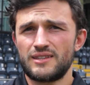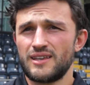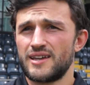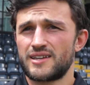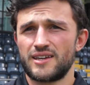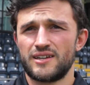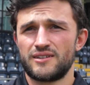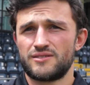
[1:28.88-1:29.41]

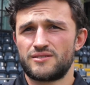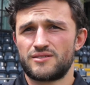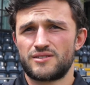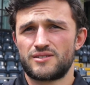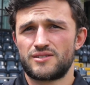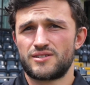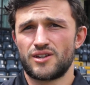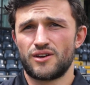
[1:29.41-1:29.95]
again,
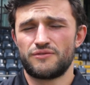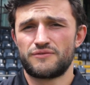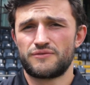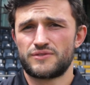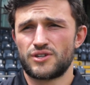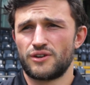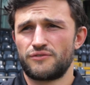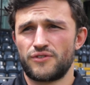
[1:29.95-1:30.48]
tough,
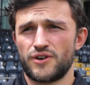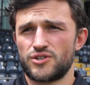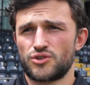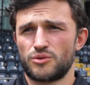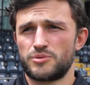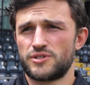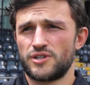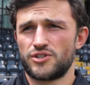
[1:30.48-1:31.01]
tough French
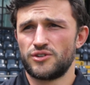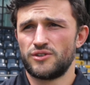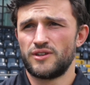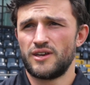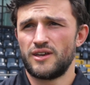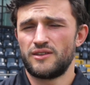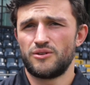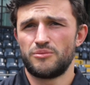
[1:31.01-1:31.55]
opposition
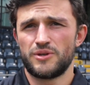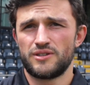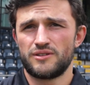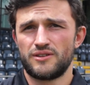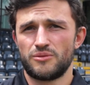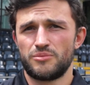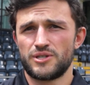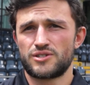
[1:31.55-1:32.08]
there. They'll be,
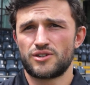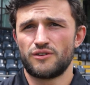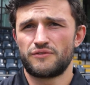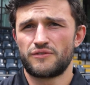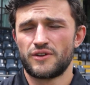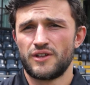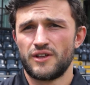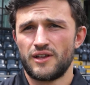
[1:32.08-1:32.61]
they'll be
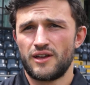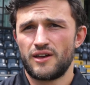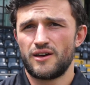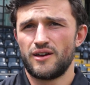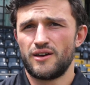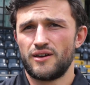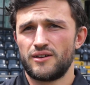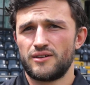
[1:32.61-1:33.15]
tough.
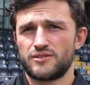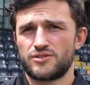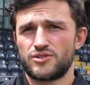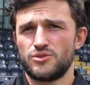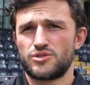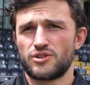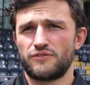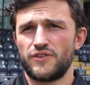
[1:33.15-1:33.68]
Uh,
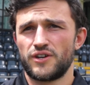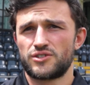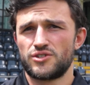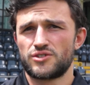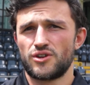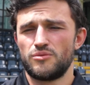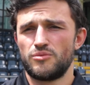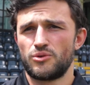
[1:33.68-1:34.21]
two tough
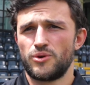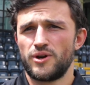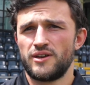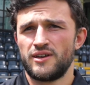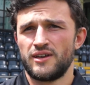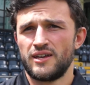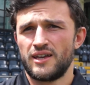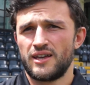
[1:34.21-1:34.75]
fixtures home and away,
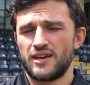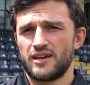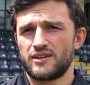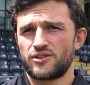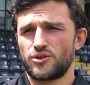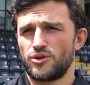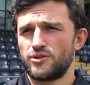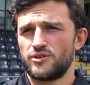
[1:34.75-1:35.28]

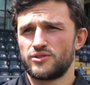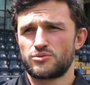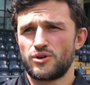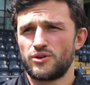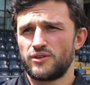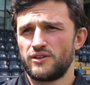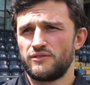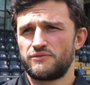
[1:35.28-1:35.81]
and Connacht as
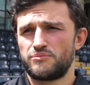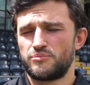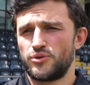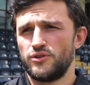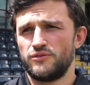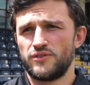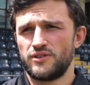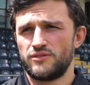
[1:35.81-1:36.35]
well. They've
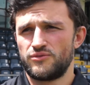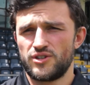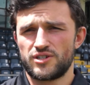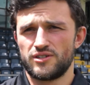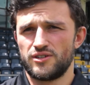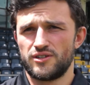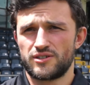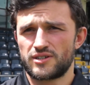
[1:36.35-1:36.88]
proven in
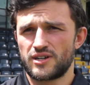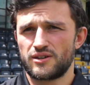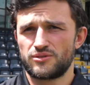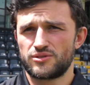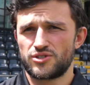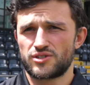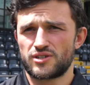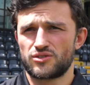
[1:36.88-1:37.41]
recent years how
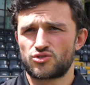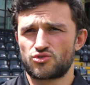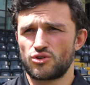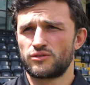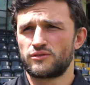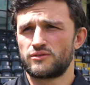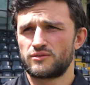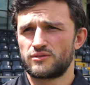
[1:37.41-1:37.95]
just how
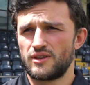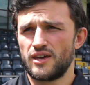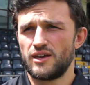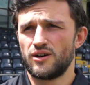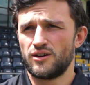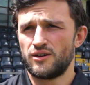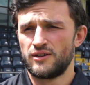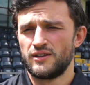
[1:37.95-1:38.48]
strong they
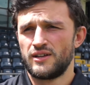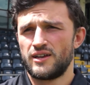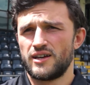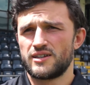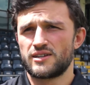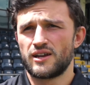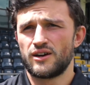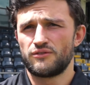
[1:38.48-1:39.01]
are
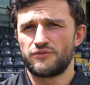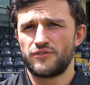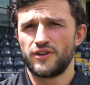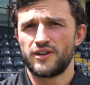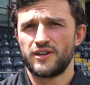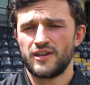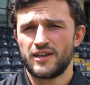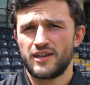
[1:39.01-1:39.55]
as an
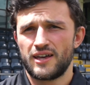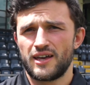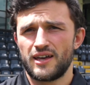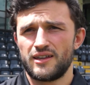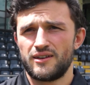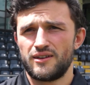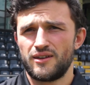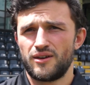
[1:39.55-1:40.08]
outfit.
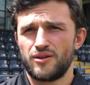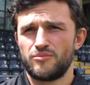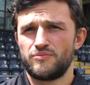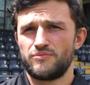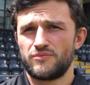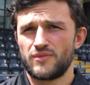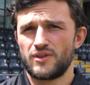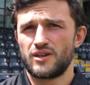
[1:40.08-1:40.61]
And
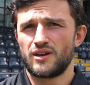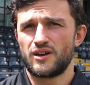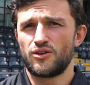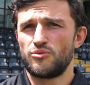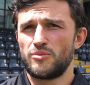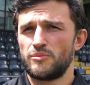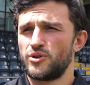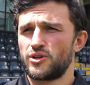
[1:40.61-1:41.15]
um, I
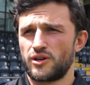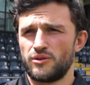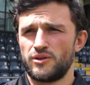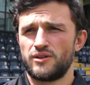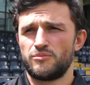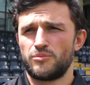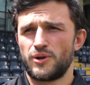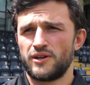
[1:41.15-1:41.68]
remember
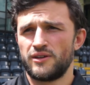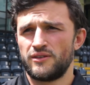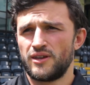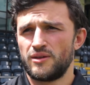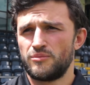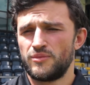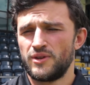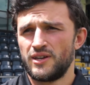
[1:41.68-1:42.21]
going and playing
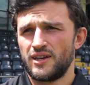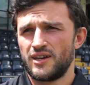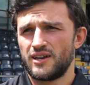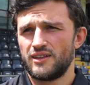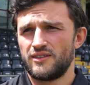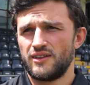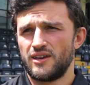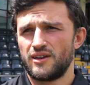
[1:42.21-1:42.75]
them
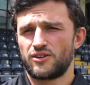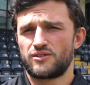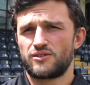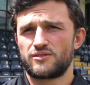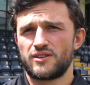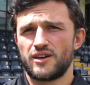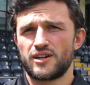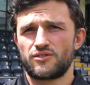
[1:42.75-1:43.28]
at their
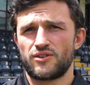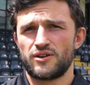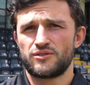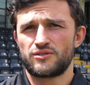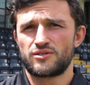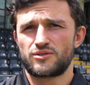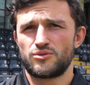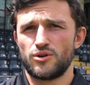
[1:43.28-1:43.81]
their
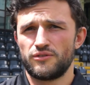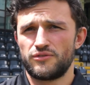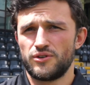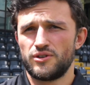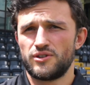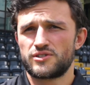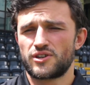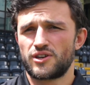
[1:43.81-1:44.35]
ground quite a few
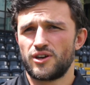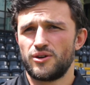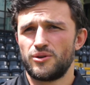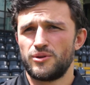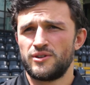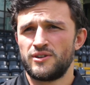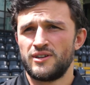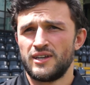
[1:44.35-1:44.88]
years
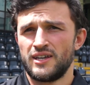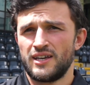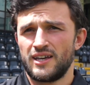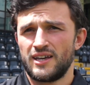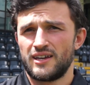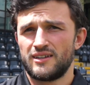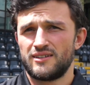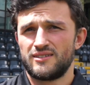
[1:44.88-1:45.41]
ago, and
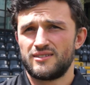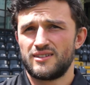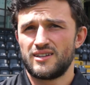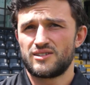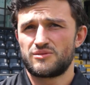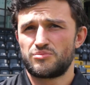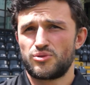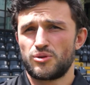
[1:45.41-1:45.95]
and
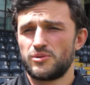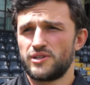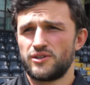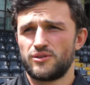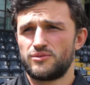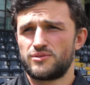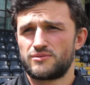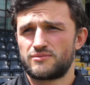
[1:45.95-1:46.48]
there's probably
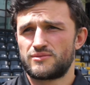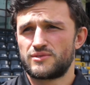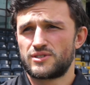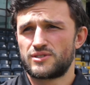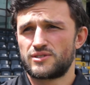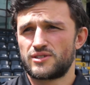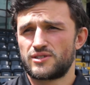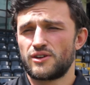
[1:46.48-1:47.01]
no
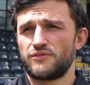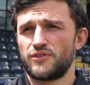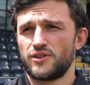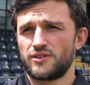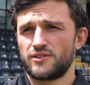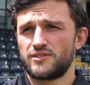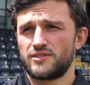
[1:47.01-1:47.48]
tougher